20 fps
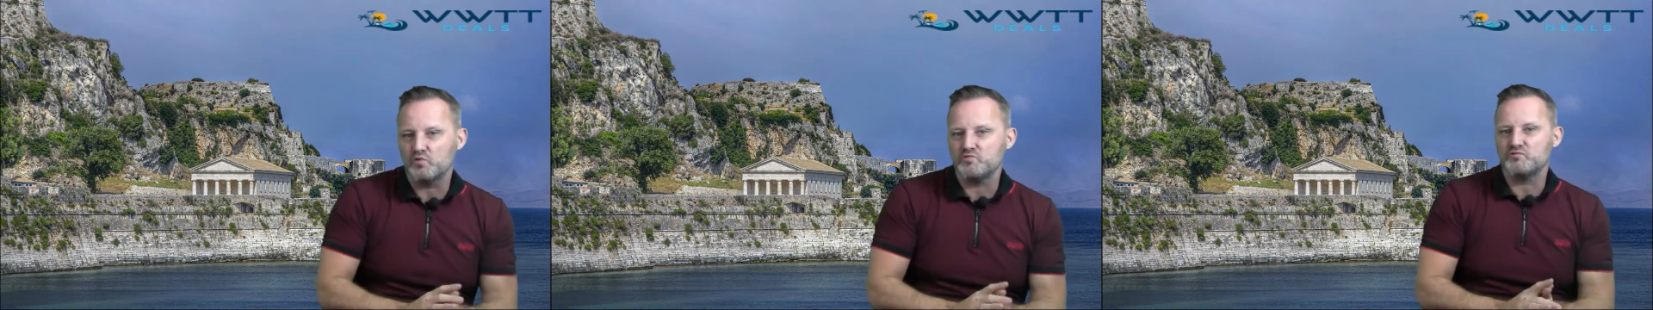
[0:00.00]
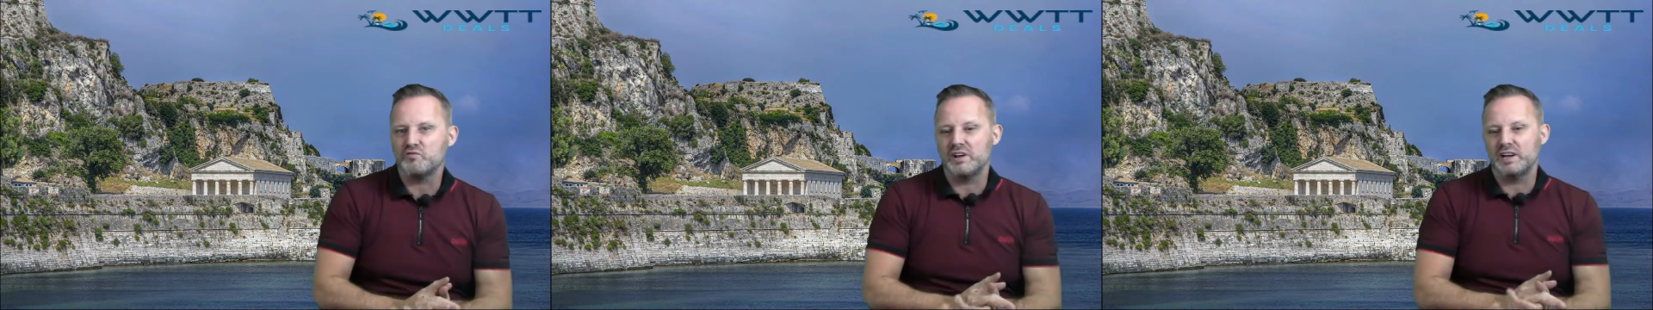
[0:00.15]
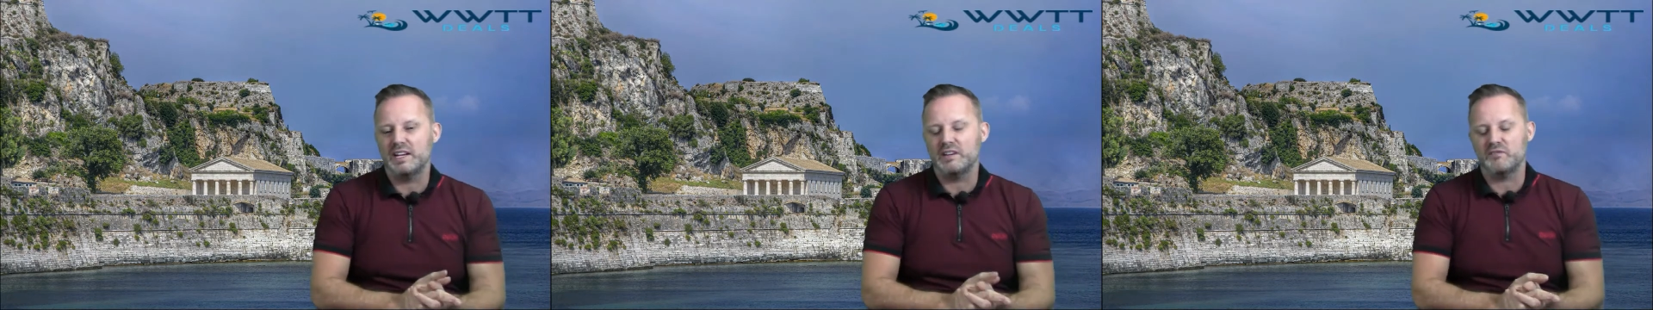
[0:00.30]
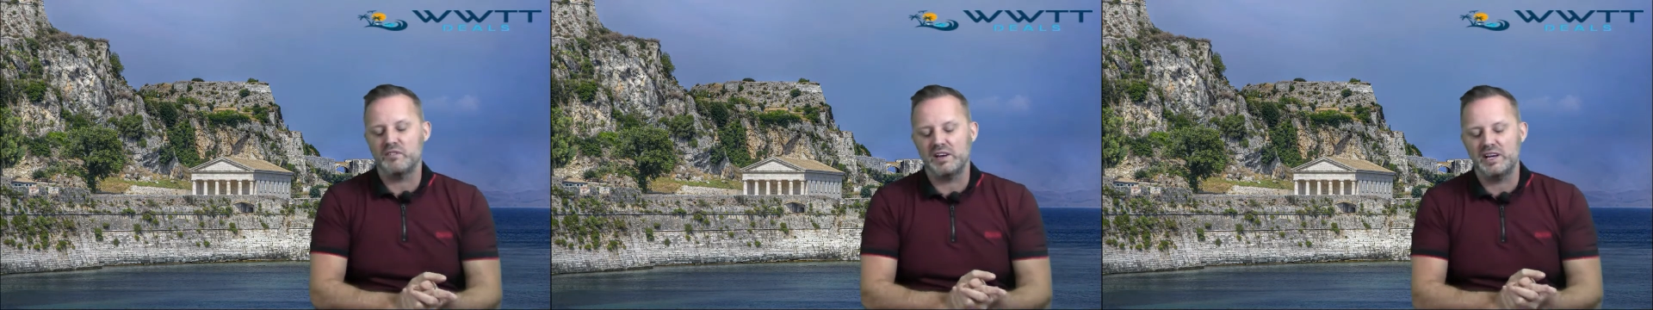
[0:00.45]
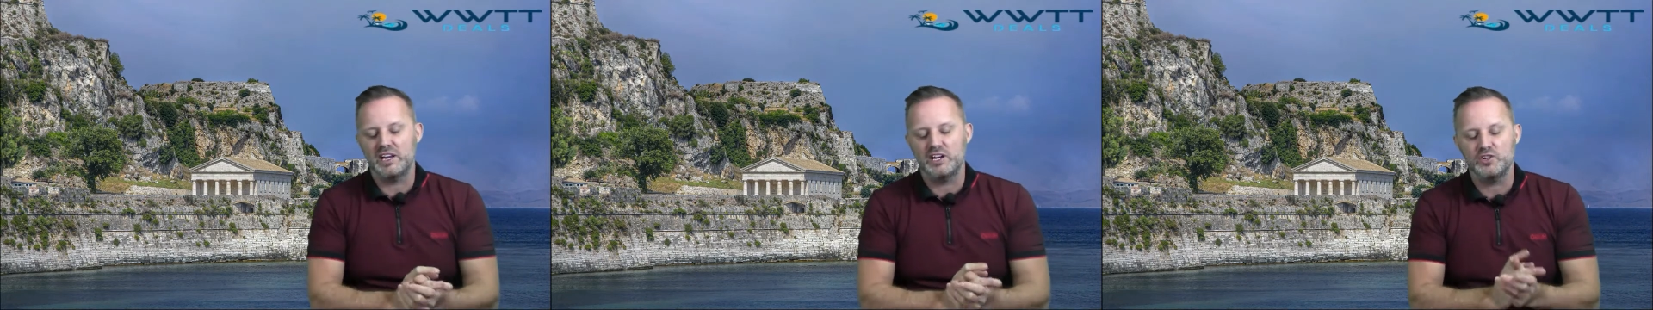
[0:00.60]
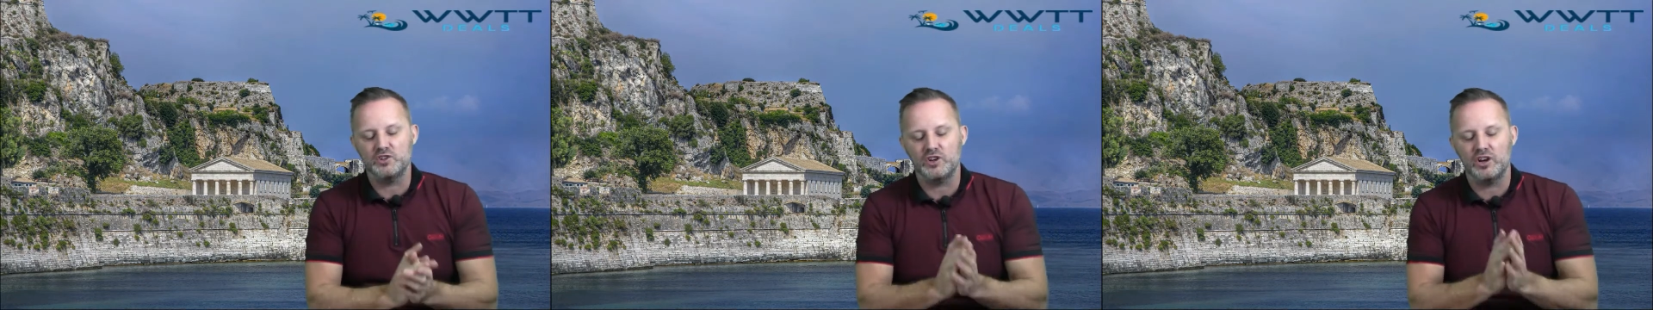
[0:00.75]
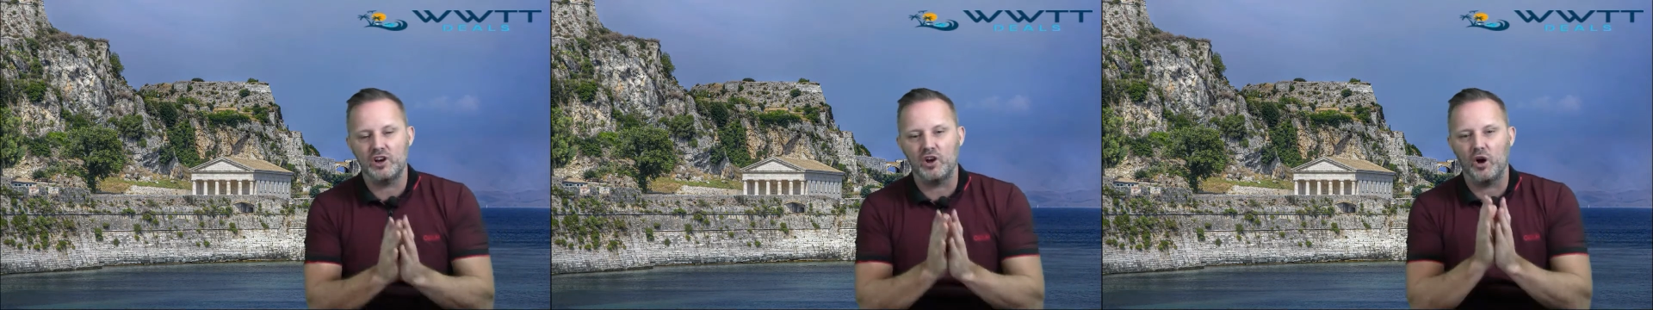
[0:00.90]
Really,
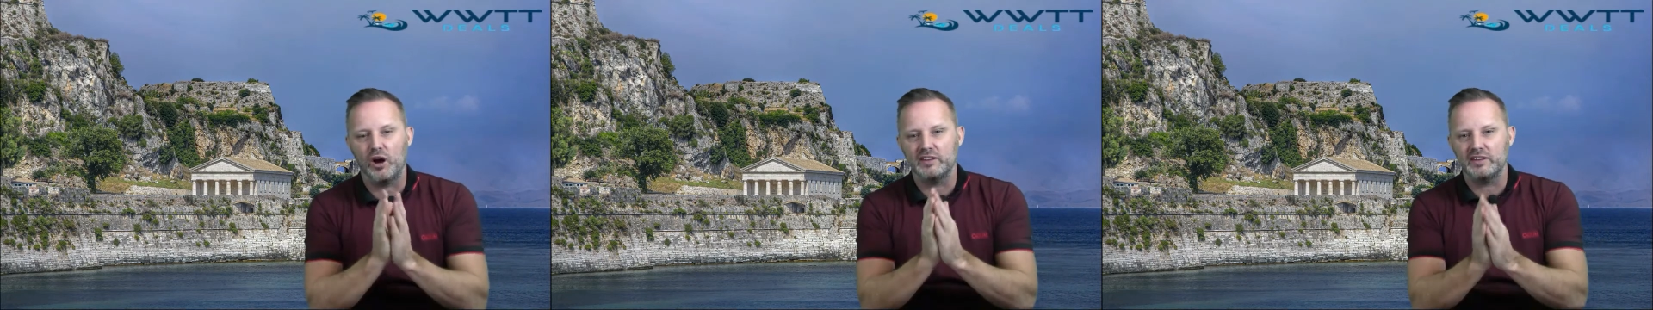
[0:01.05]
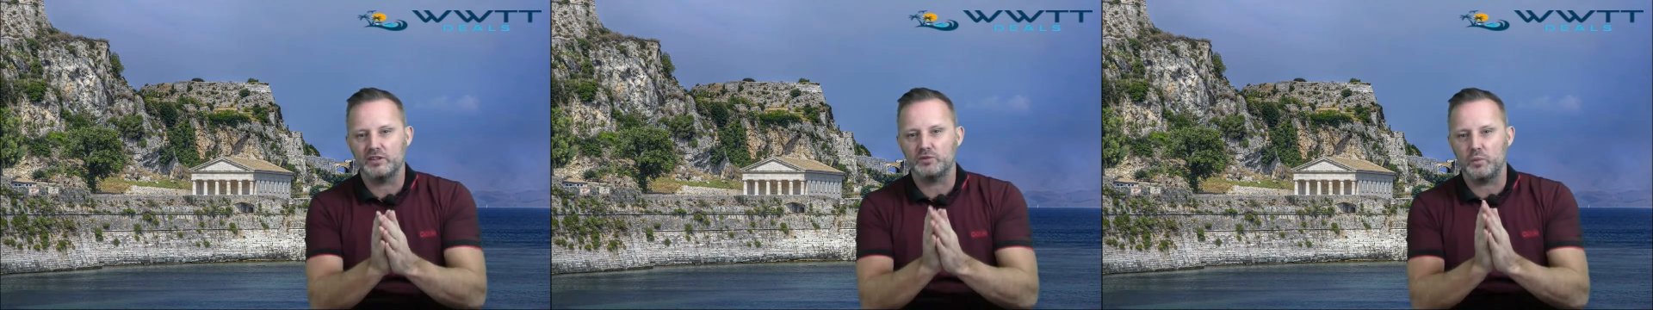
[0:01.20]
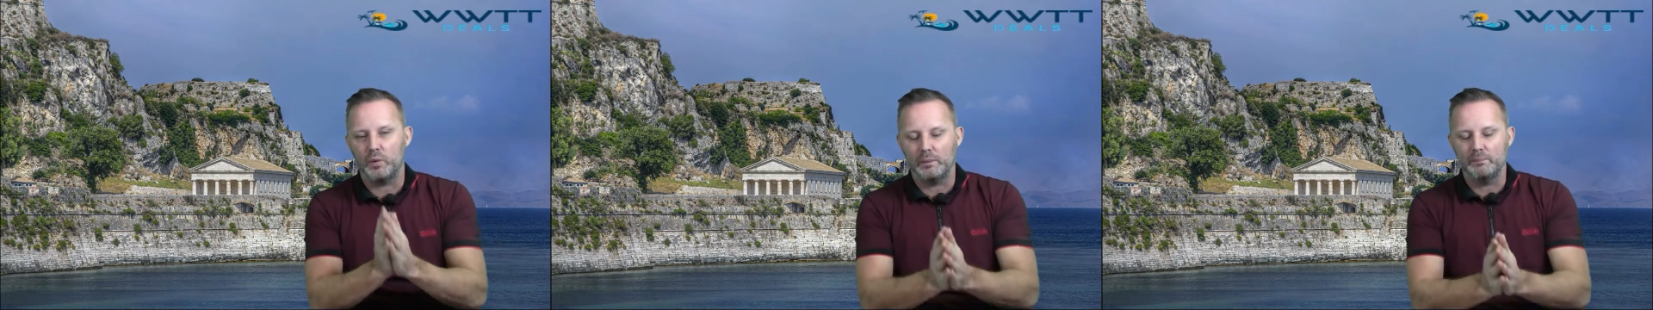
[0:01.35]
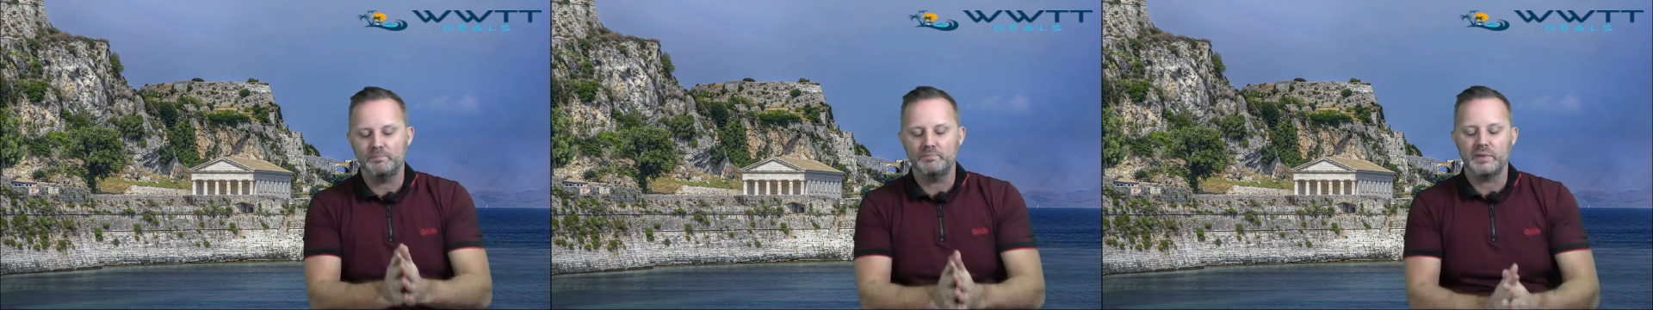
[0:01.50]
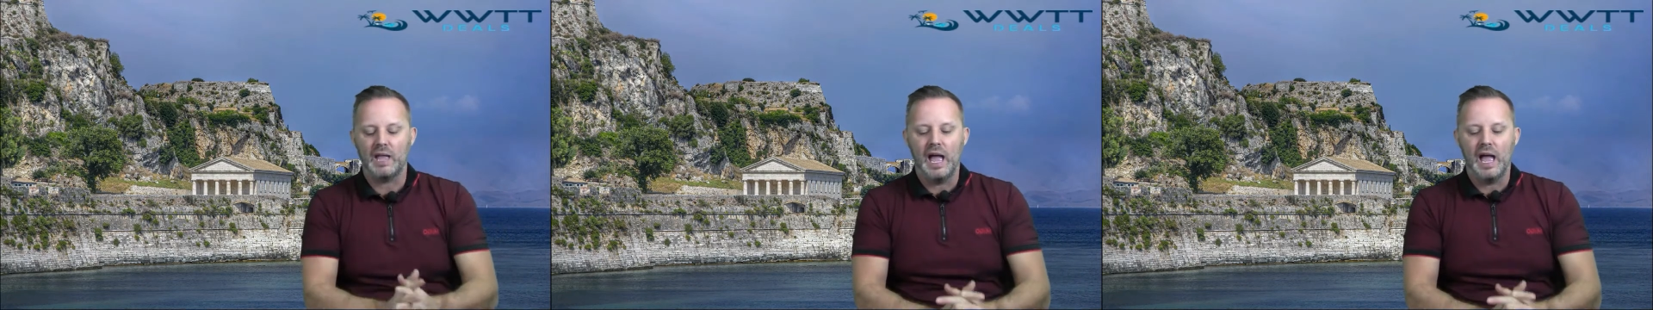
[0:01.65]
really like this one.